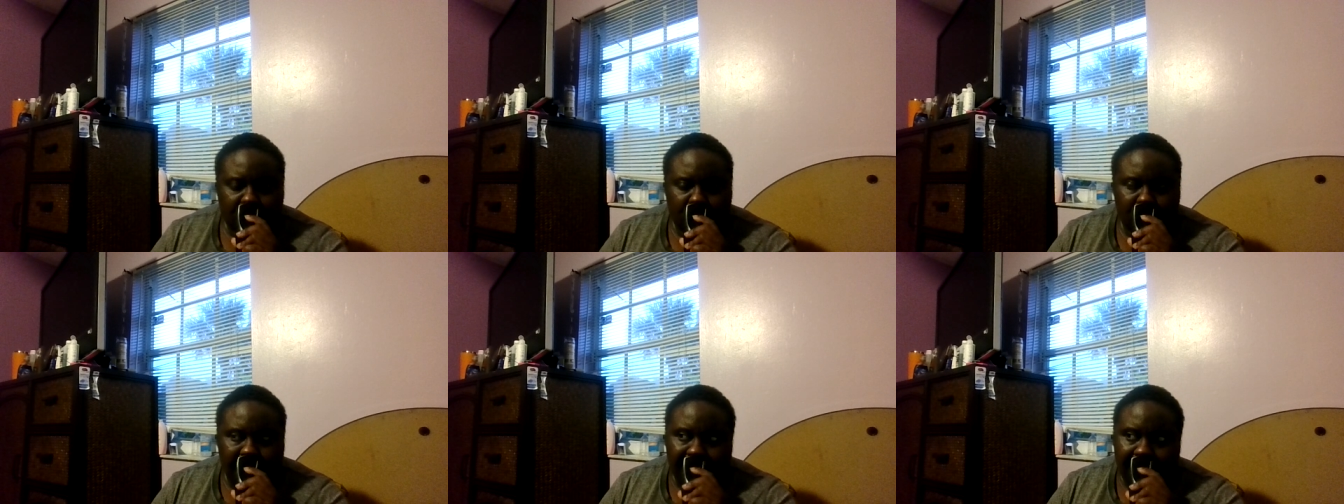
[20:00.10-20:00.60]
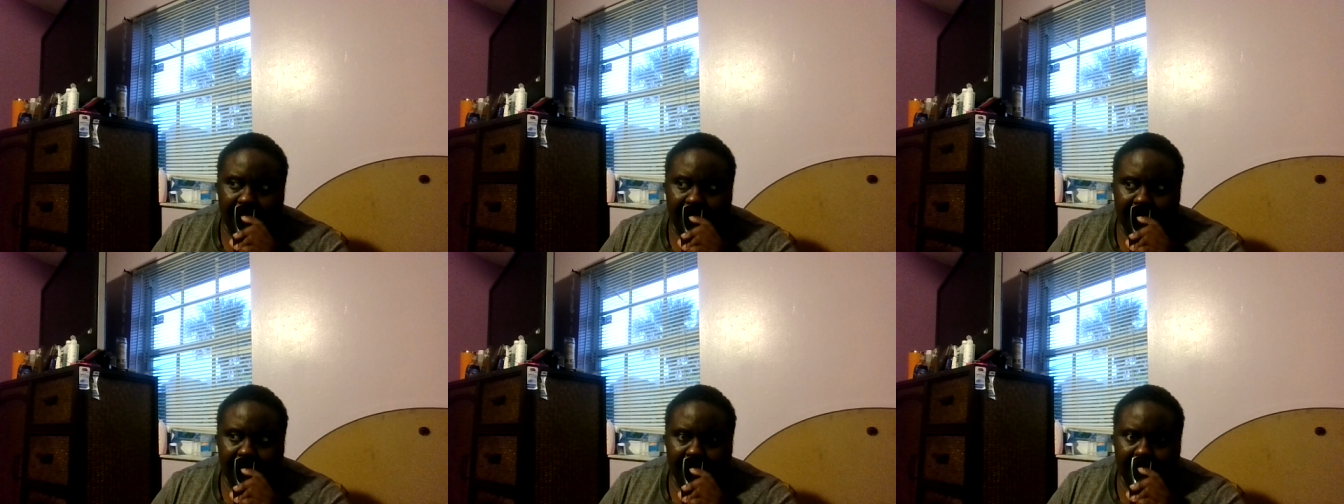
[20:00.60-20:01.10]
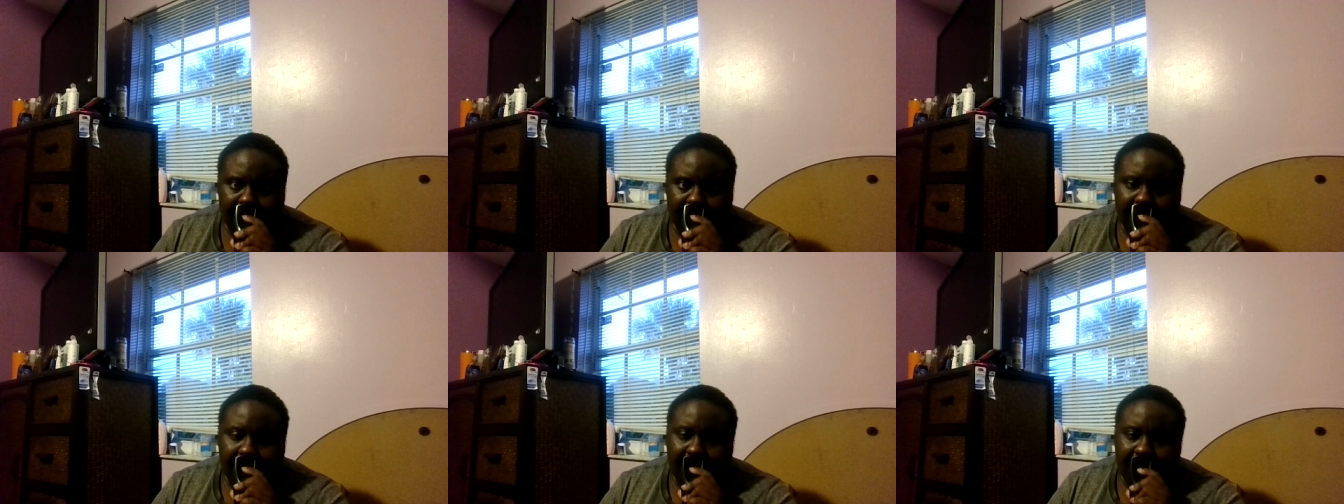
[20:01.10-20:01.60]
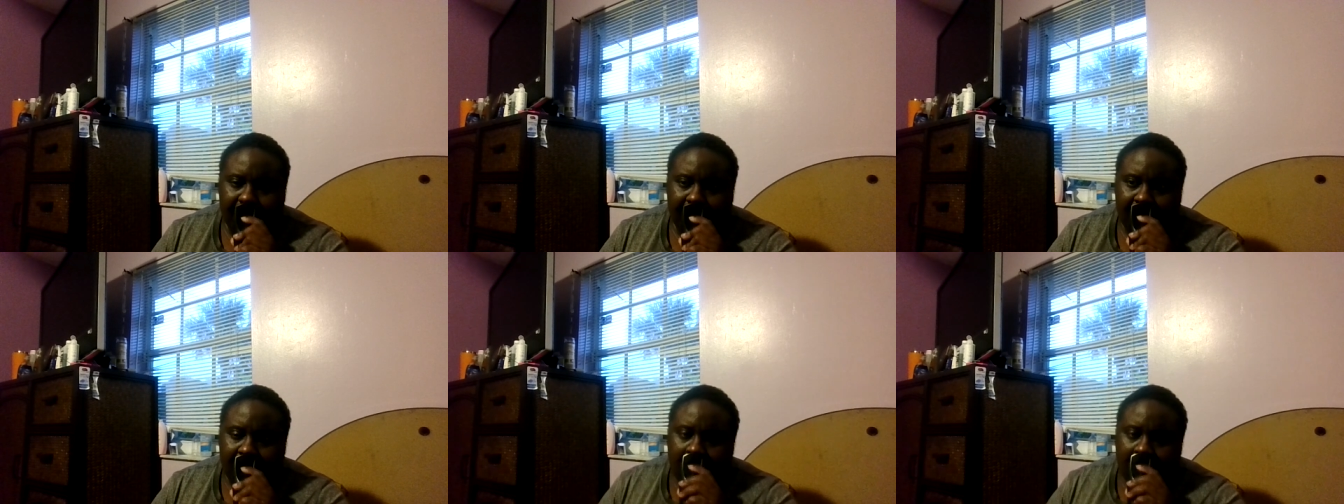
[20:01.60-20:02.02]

with you i I